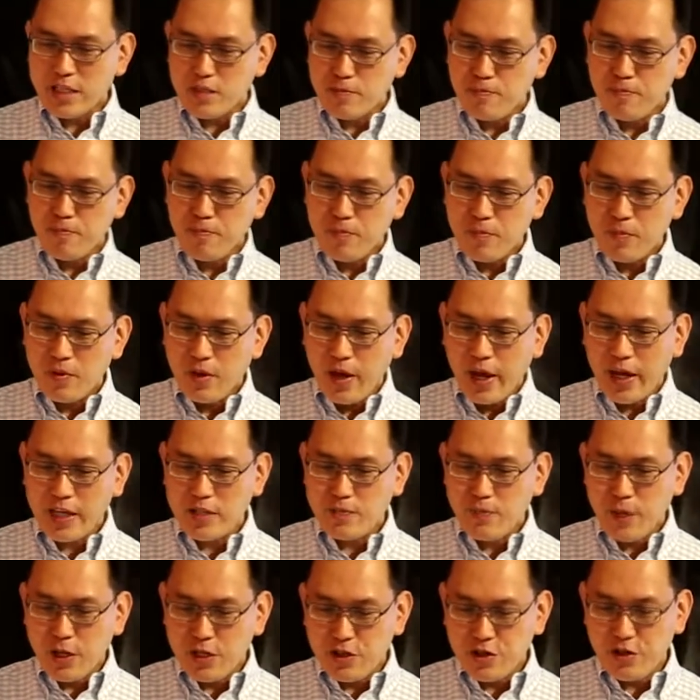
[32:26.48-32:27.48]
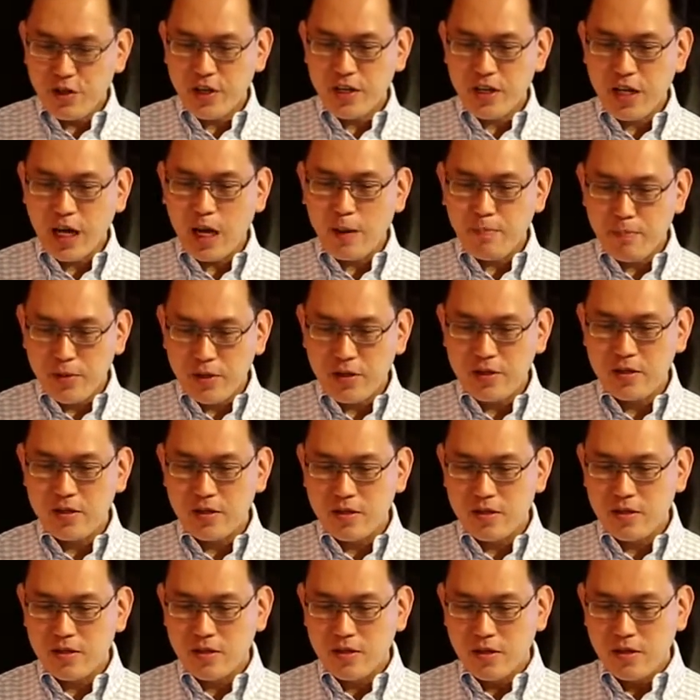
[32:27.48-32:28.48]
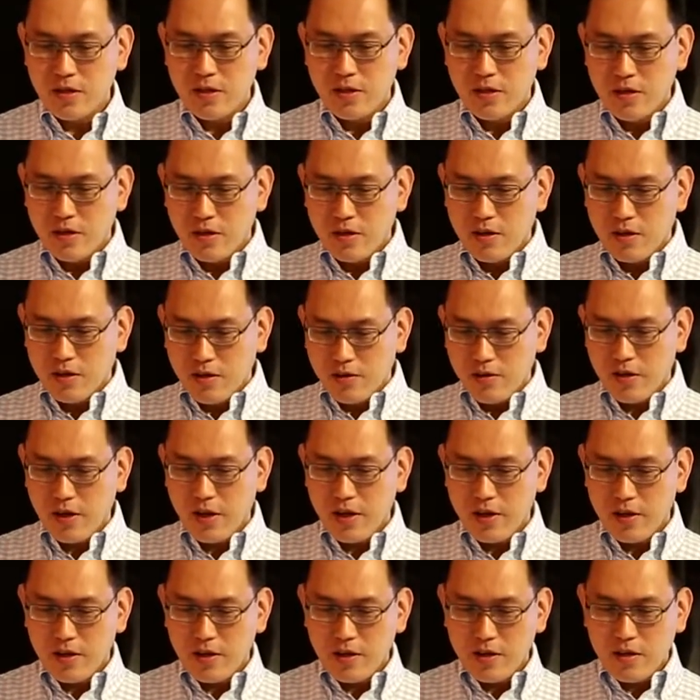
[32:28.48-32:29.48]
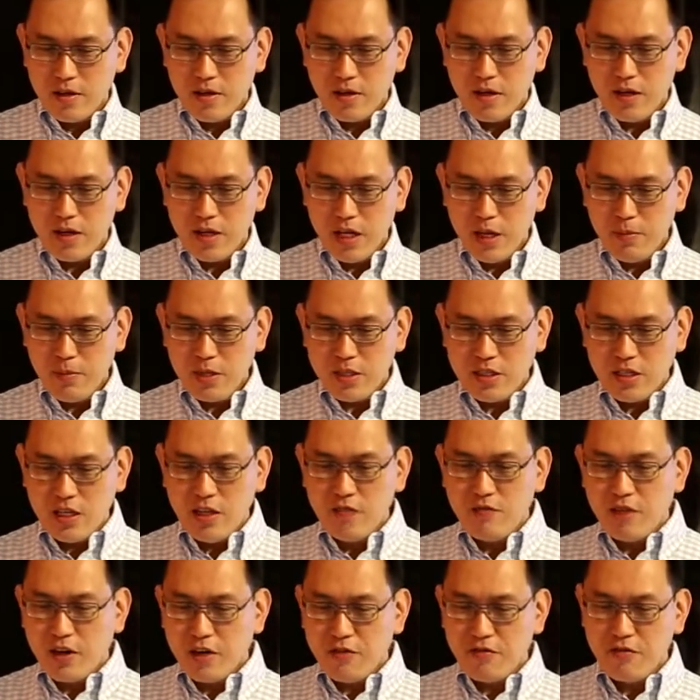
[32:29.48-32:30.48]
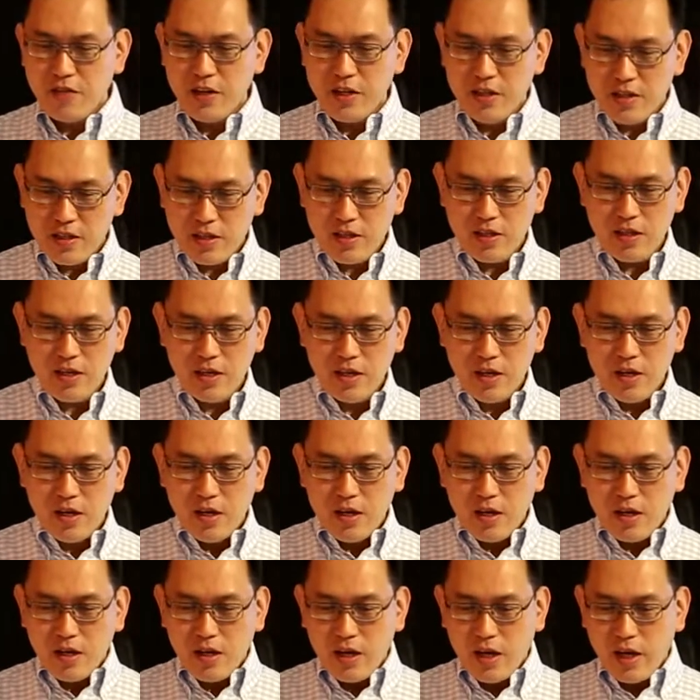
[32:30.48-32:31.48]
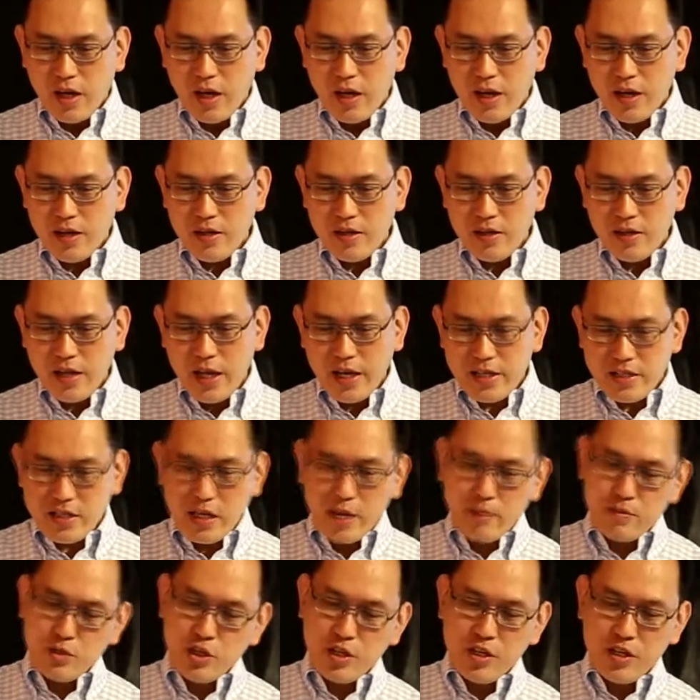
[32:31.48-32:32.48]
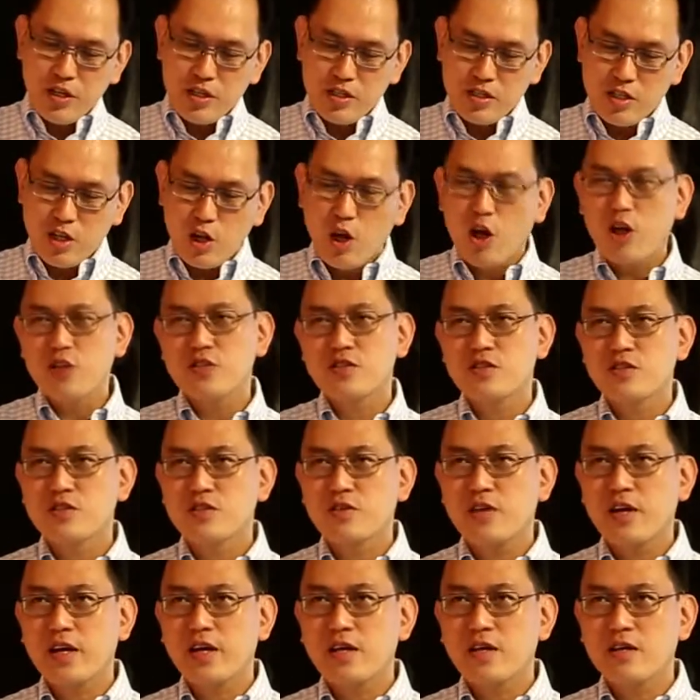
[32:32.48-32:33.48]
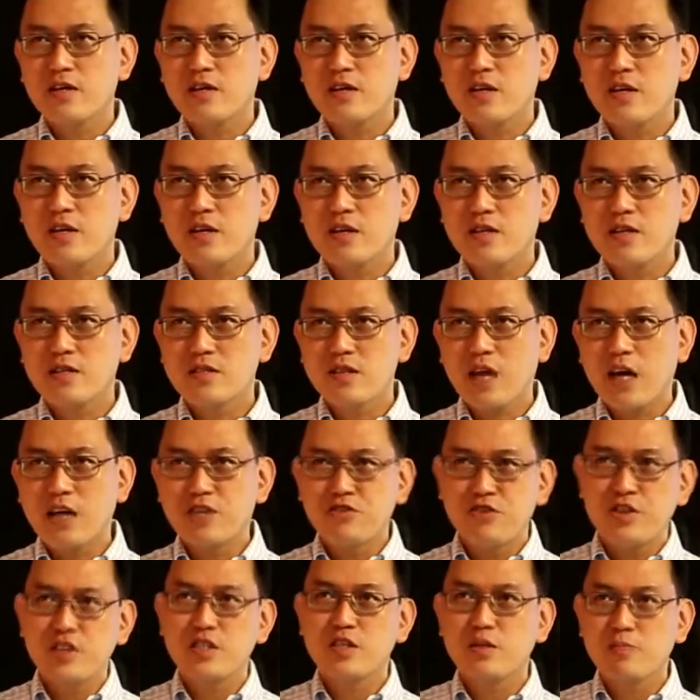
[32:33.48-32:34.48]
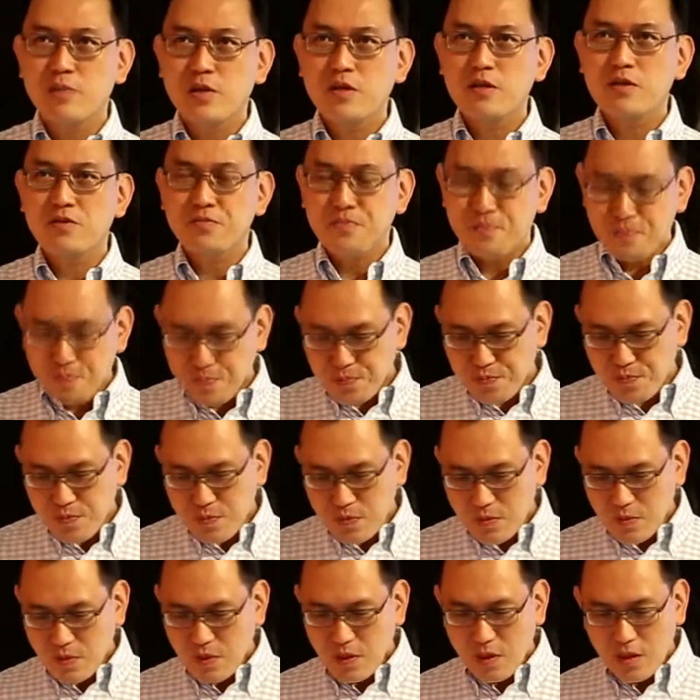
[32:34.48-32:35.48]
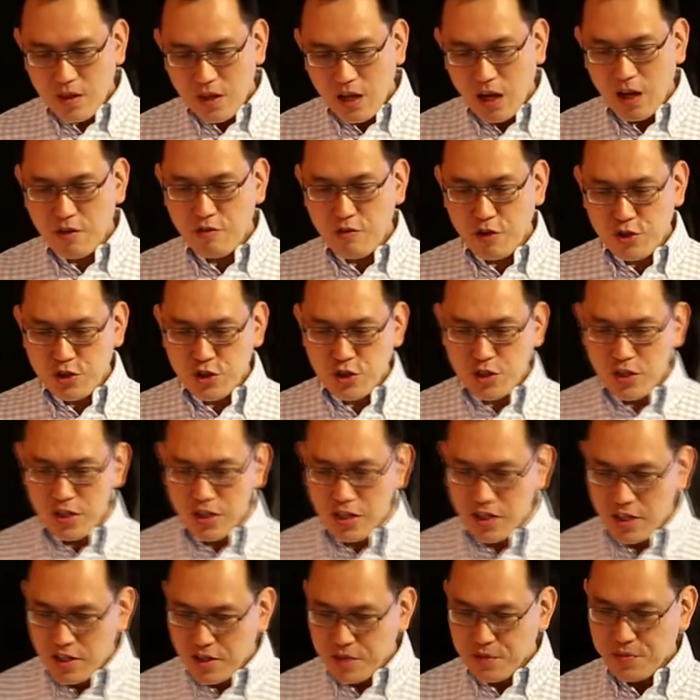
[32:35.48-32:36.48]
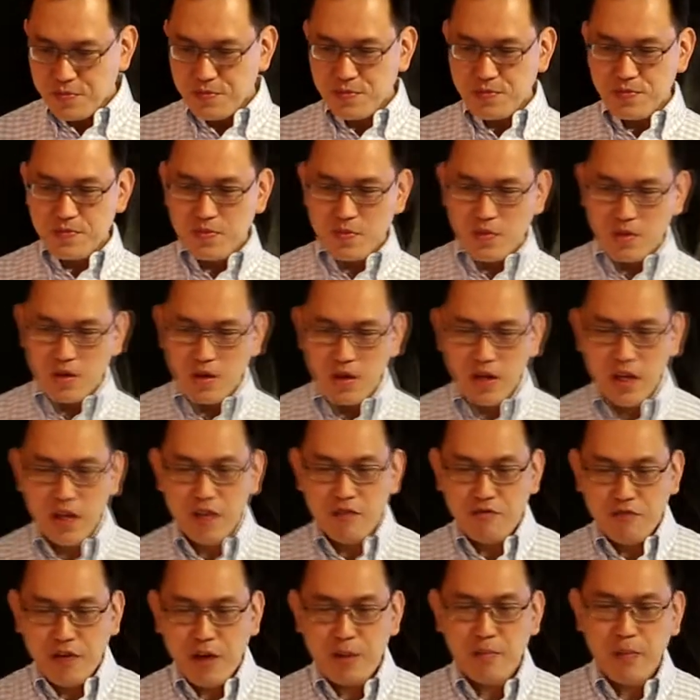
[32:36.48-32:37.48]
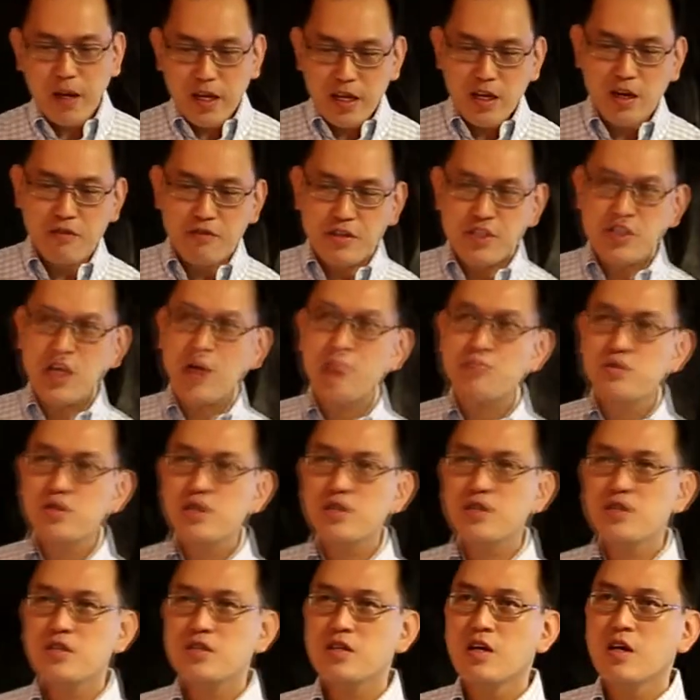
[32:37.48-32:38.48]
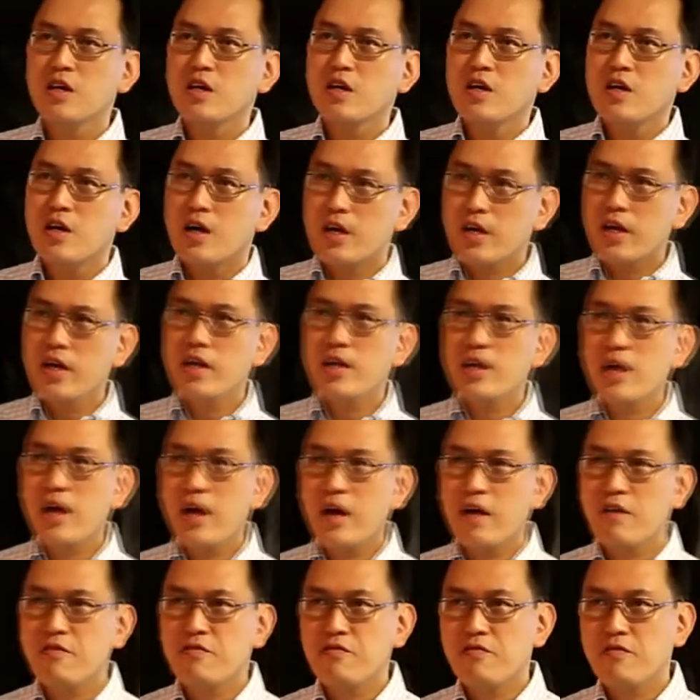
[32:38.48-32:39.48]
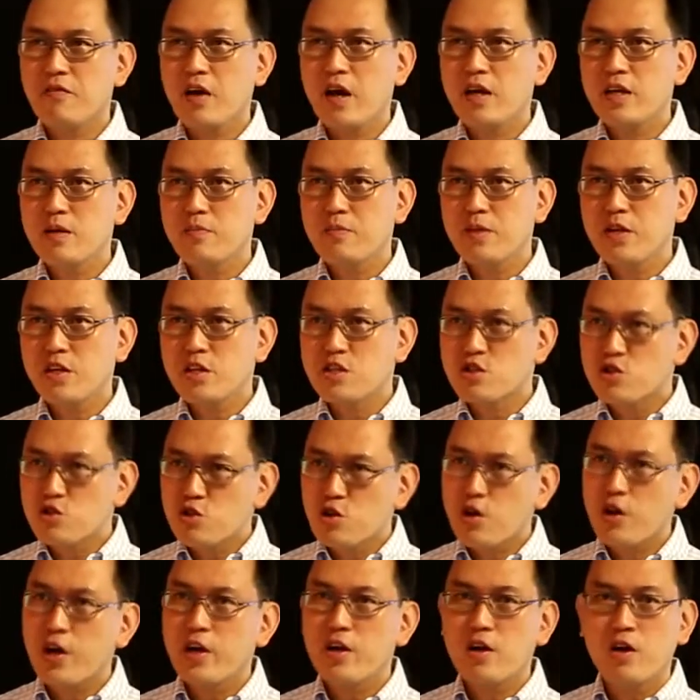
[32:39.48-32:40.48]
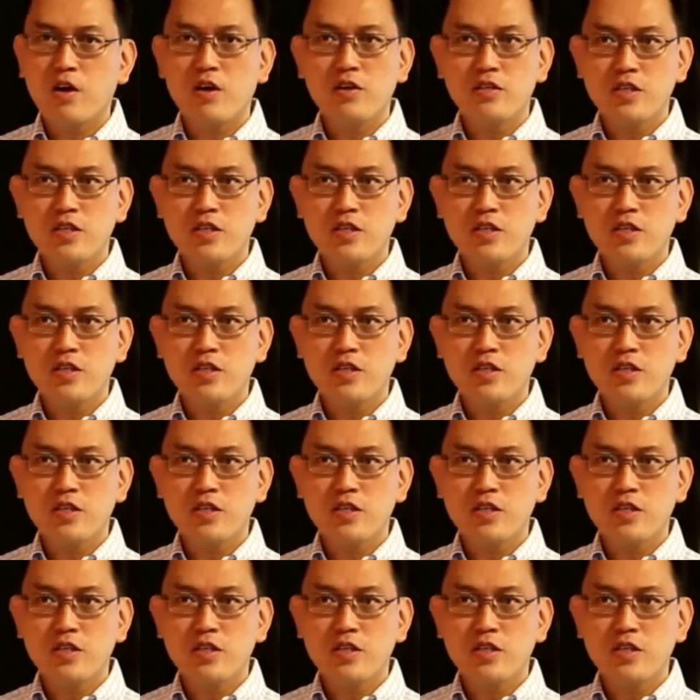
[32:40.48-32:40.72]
an expatriate couple, right? Her name is Eva Flinter. And that sculpture is lost, right? It's untraceable, unfortunately. Okay, in fact, many of his sculptures, again, have either been destroyed